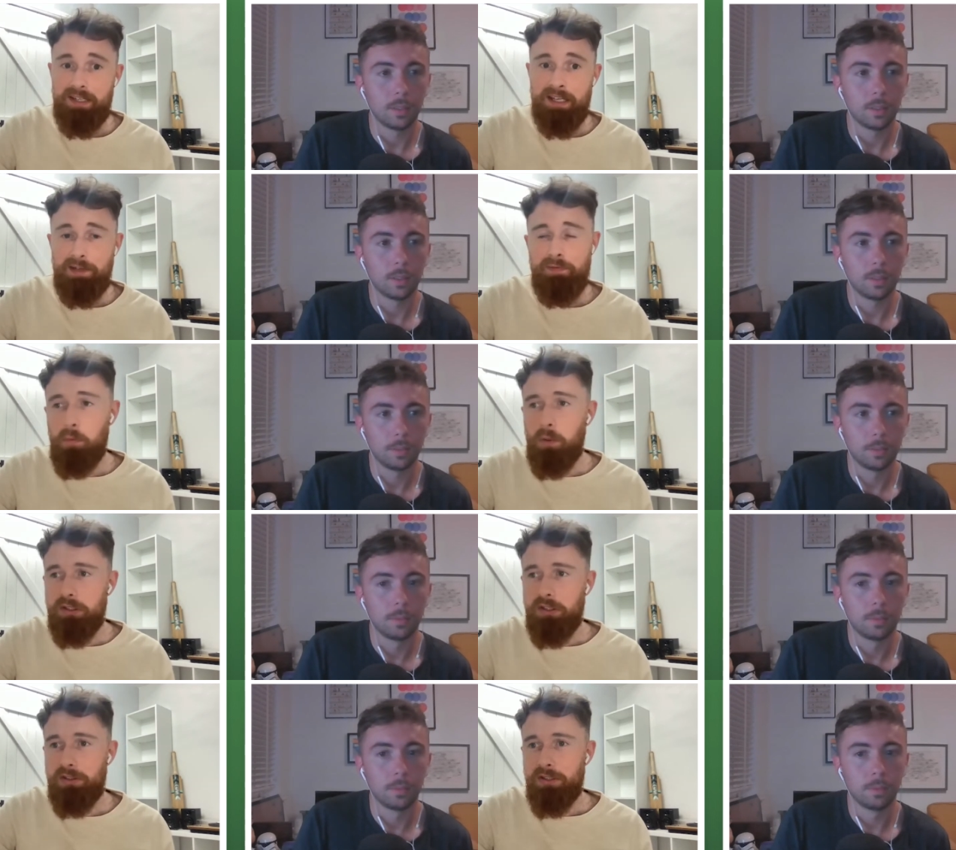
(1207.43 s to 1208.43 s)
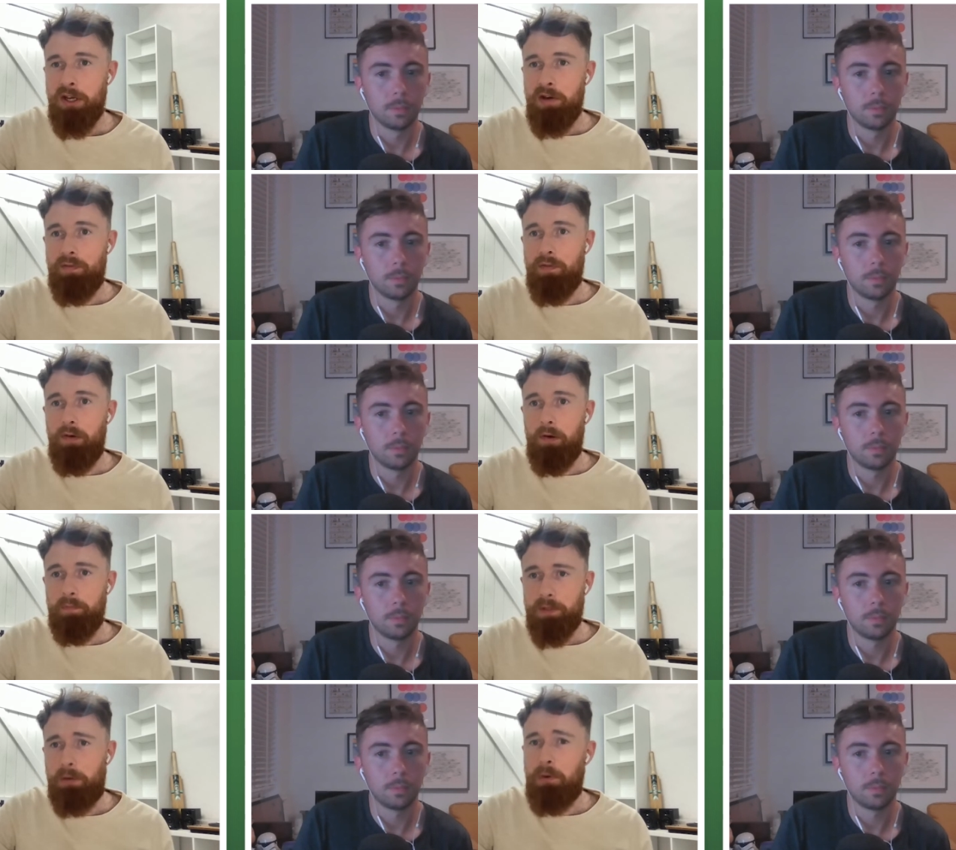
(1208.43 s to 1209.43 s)
Speaker 1: And if it wasn't for,
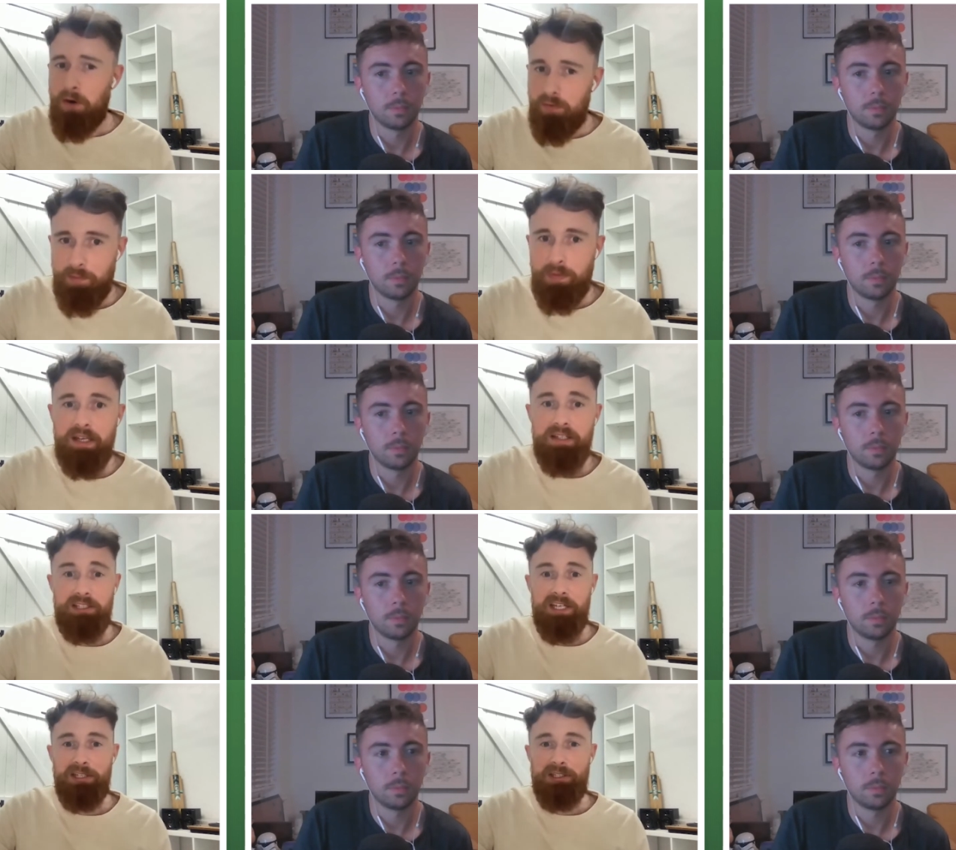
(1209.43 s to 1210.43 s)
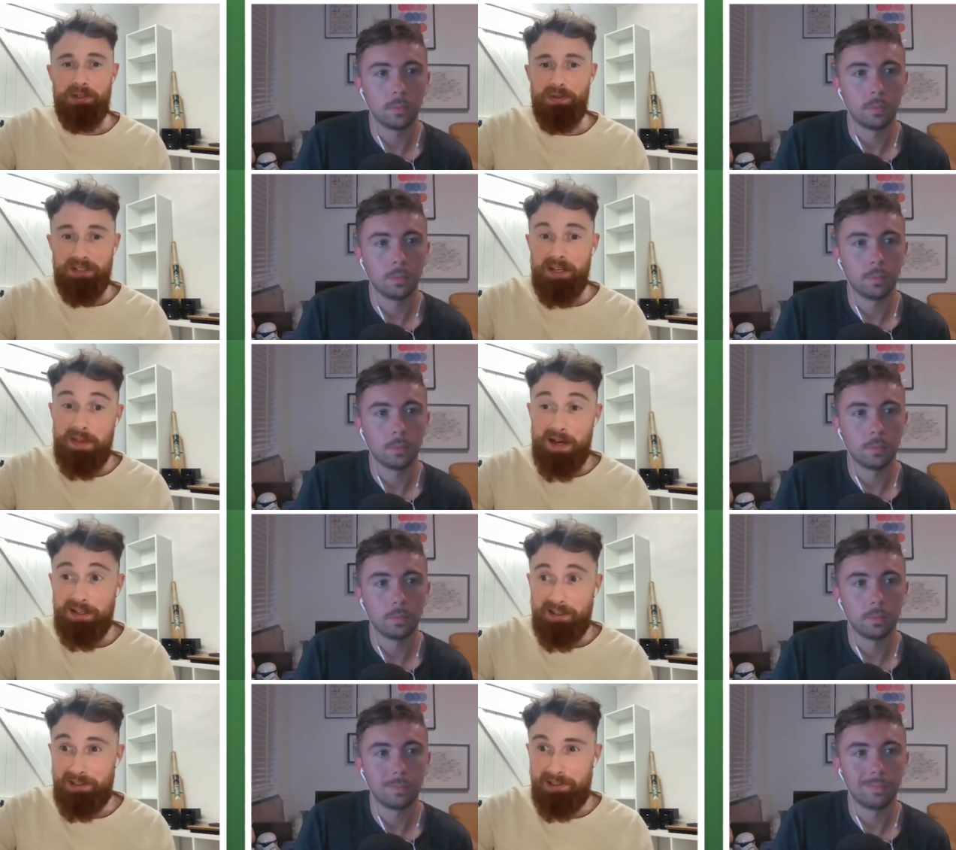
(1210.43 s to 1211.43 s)
you know, off the pitch issues, that
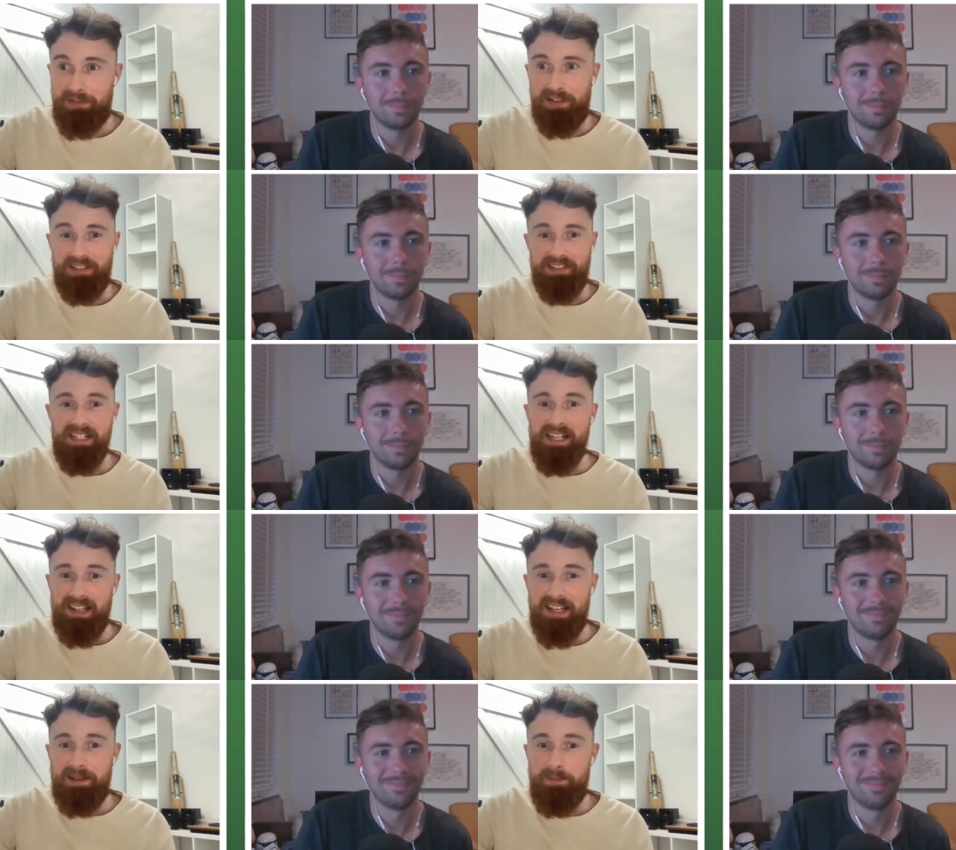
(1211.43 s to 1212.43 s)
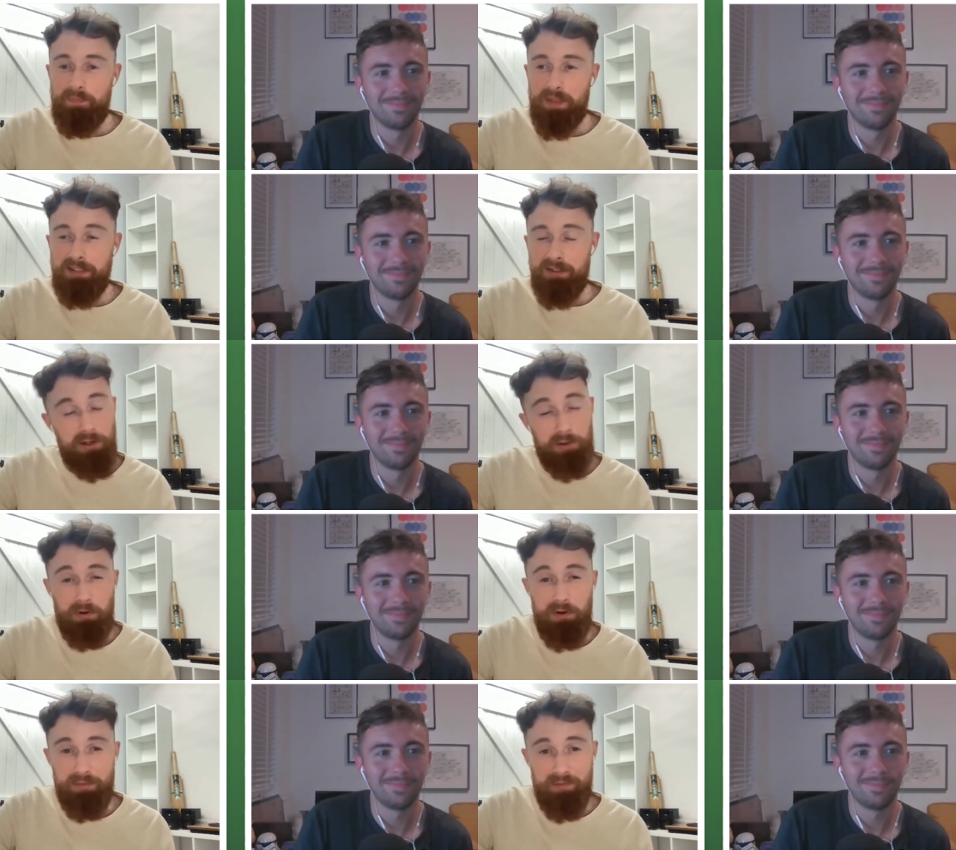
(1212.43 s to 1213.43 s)
kind of thing, then he's another
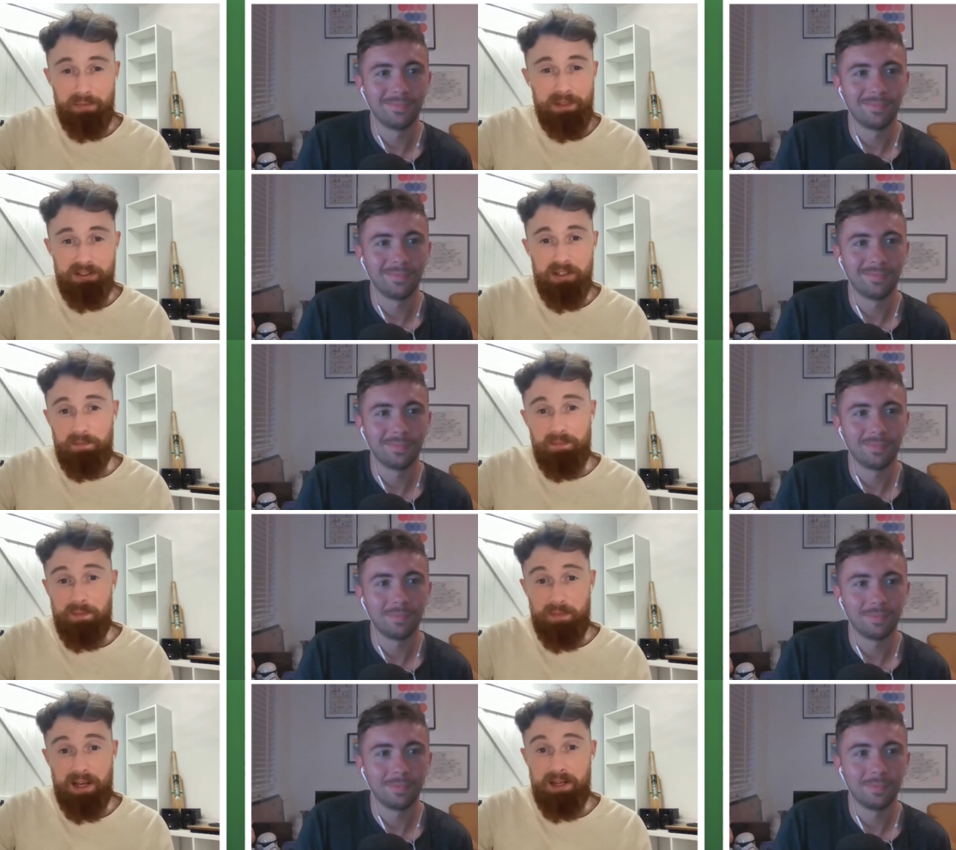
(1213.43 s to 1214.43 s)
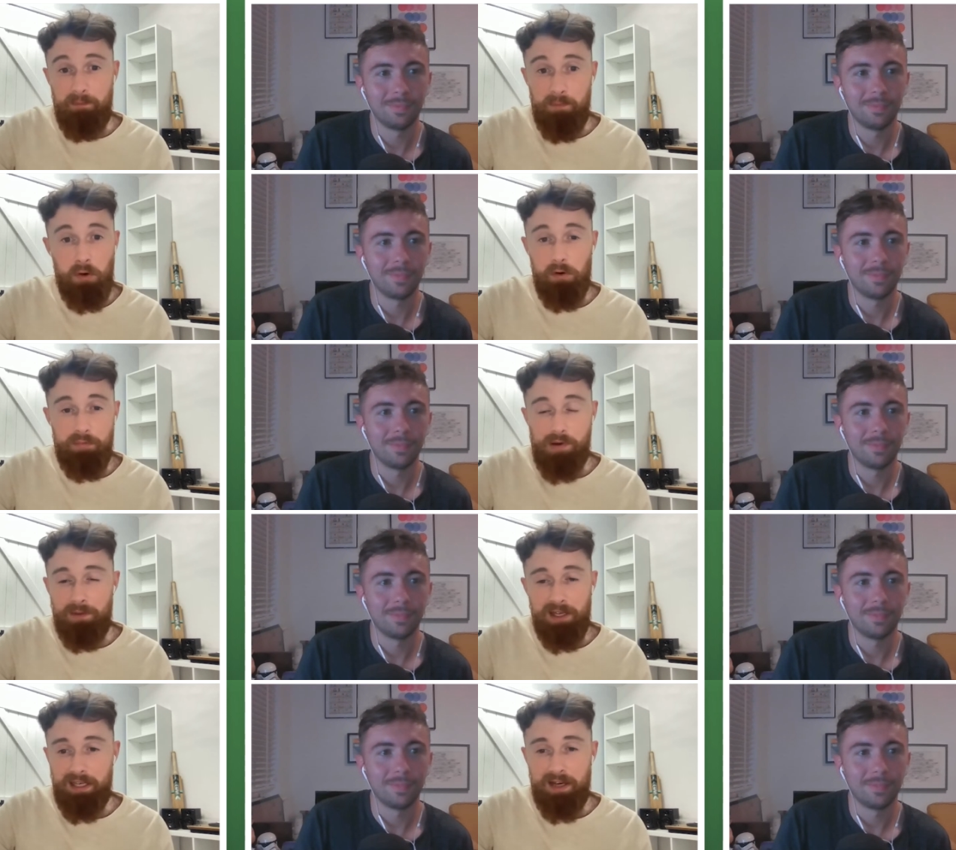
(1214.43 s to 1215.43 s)
one who probably should have been playing more at Premier
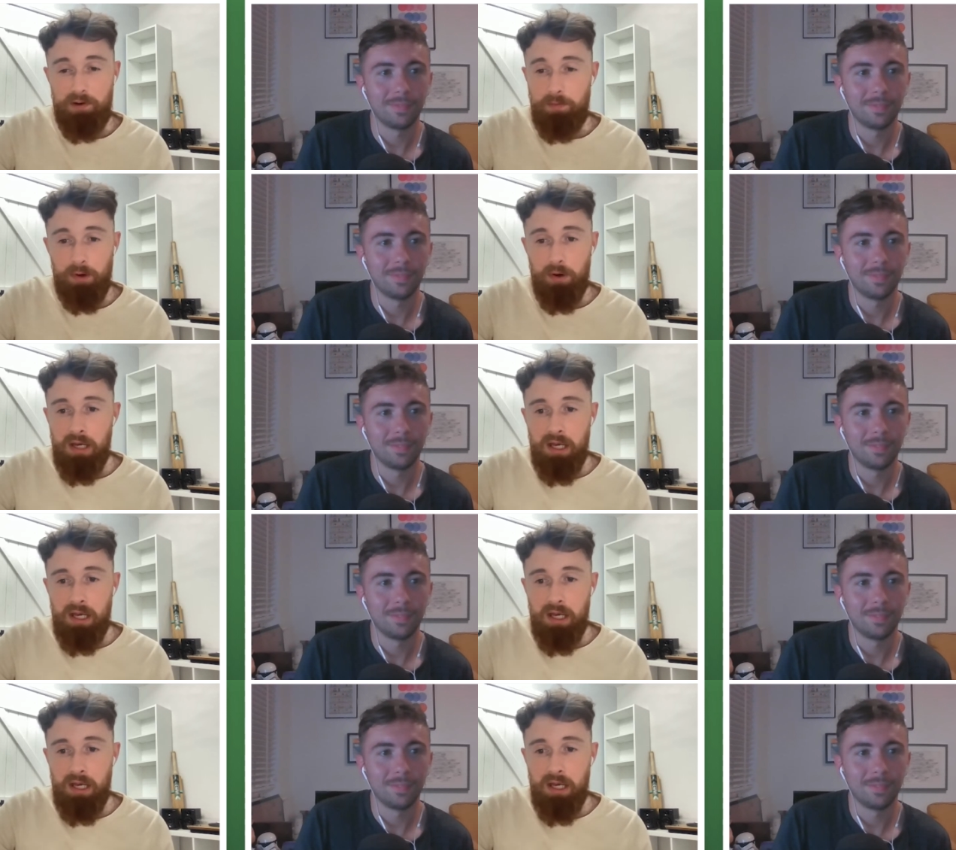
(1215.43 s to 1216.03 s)
League level. But